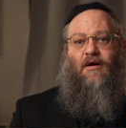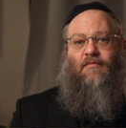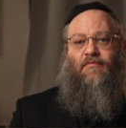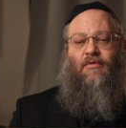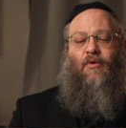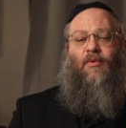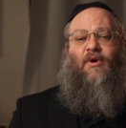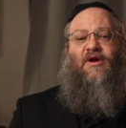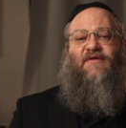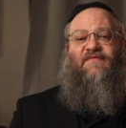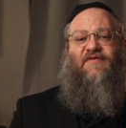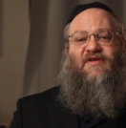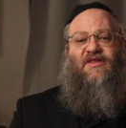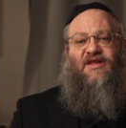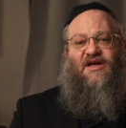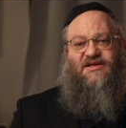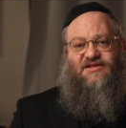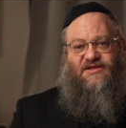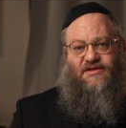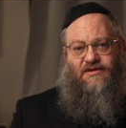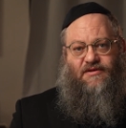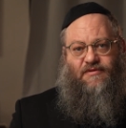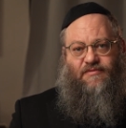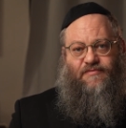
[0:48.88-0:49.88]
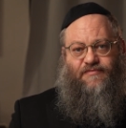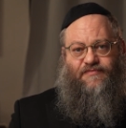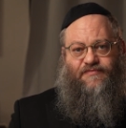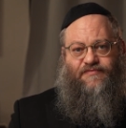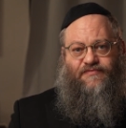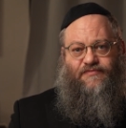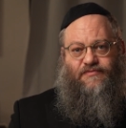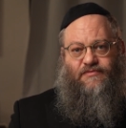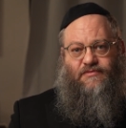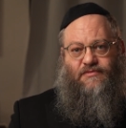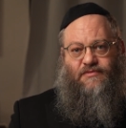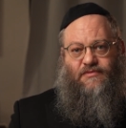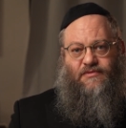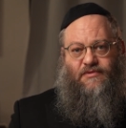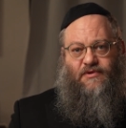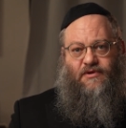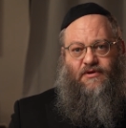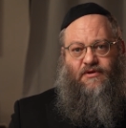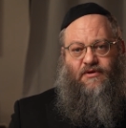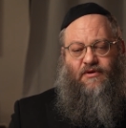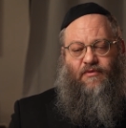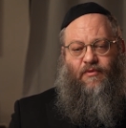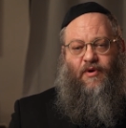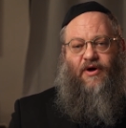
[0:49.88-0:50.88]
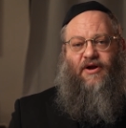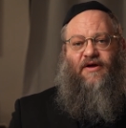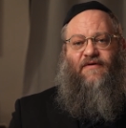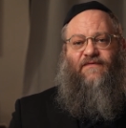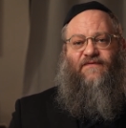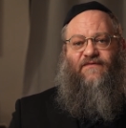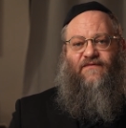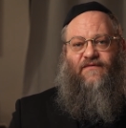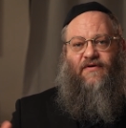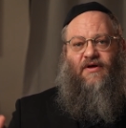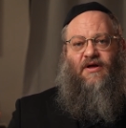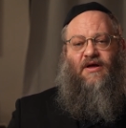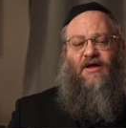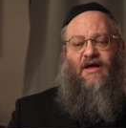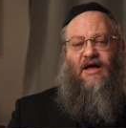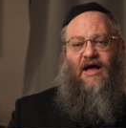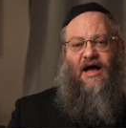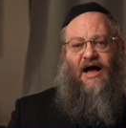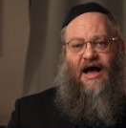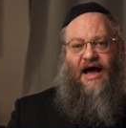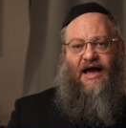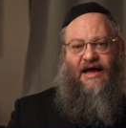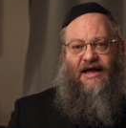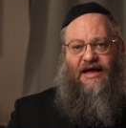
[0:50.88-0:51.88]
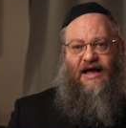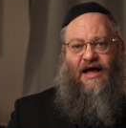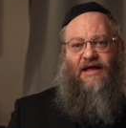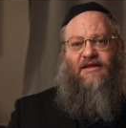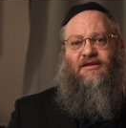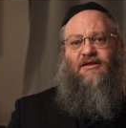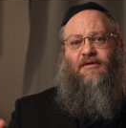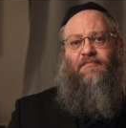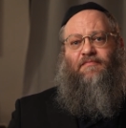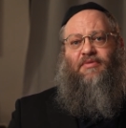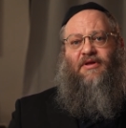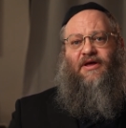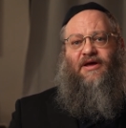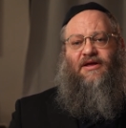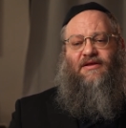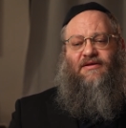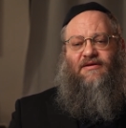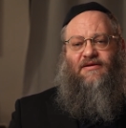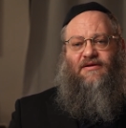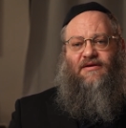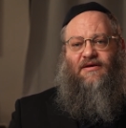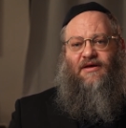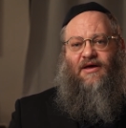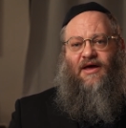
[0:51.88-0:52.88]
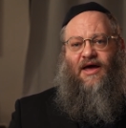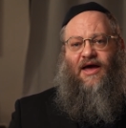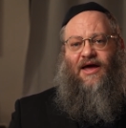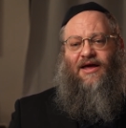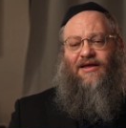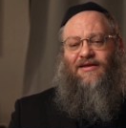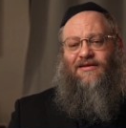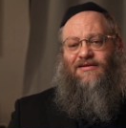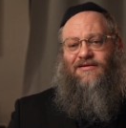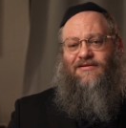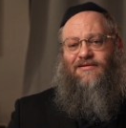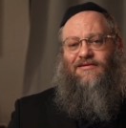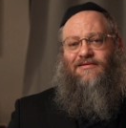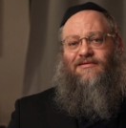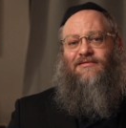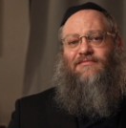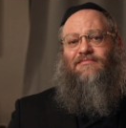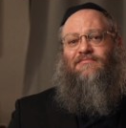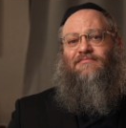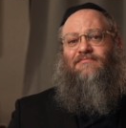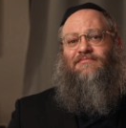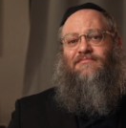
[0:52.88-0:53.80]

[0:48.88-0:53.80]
But what if it doesn't? What if I contemplate and